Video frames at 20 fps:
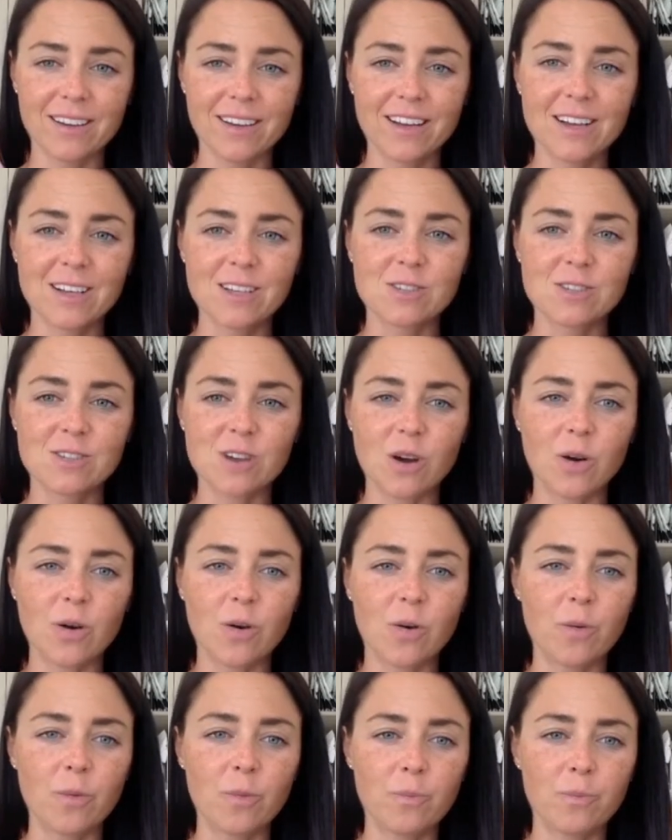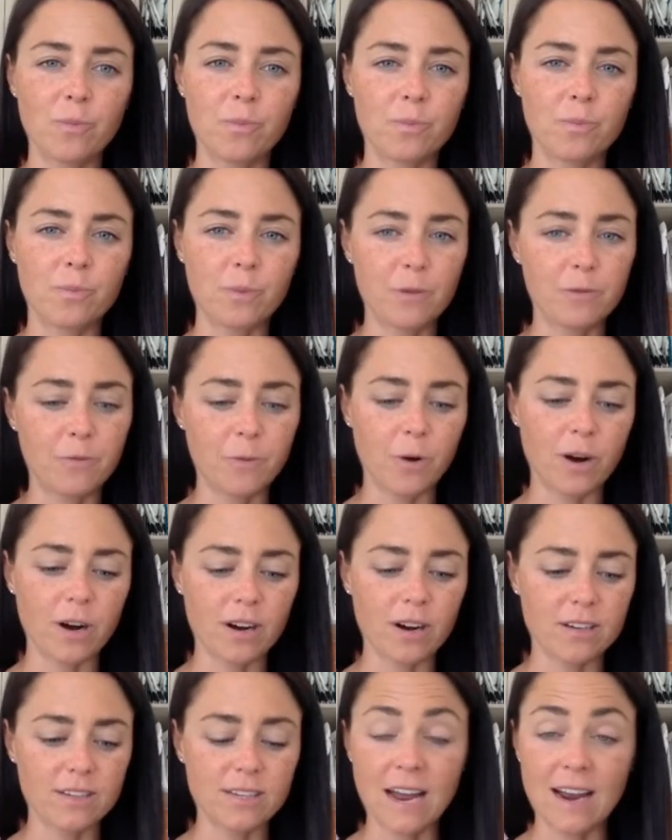So before
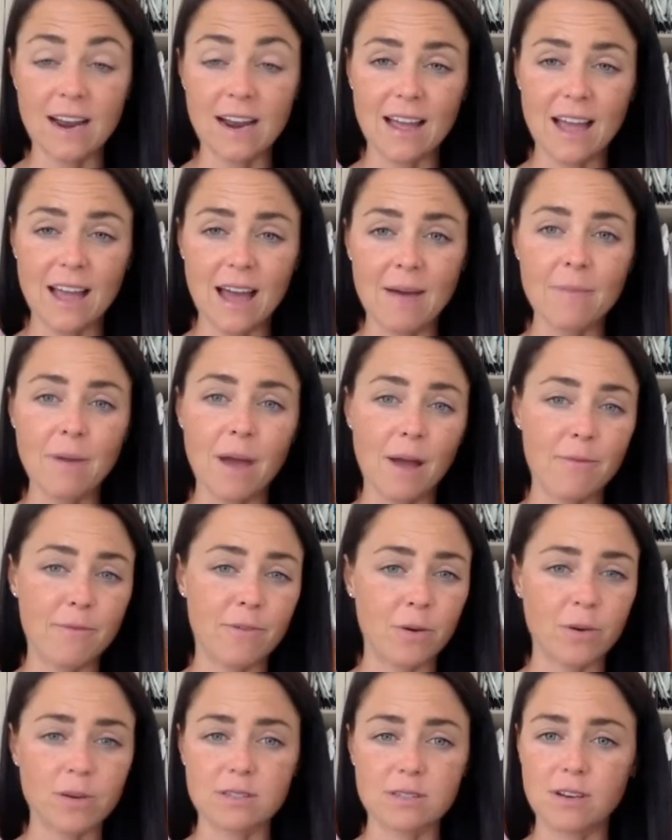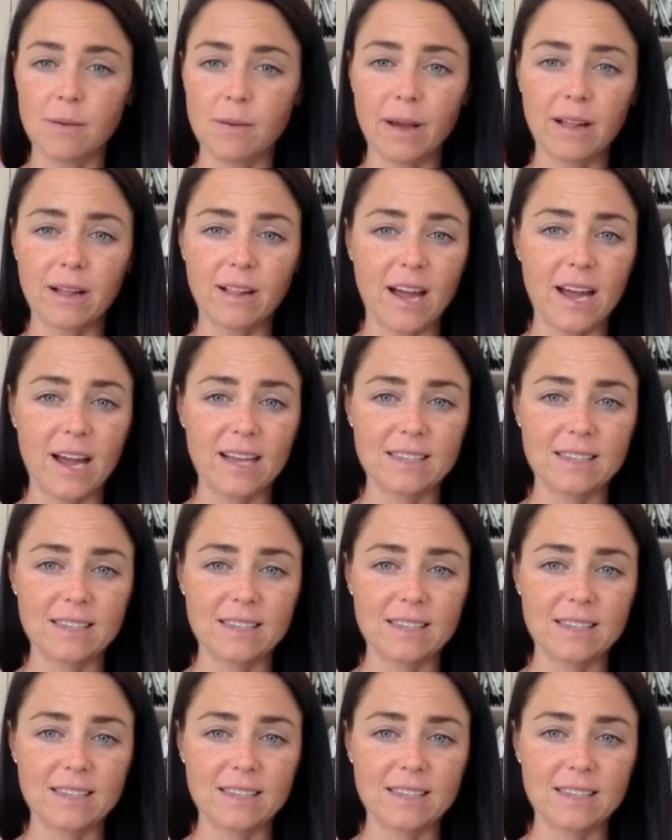10 a.m., I'm focused on my clients.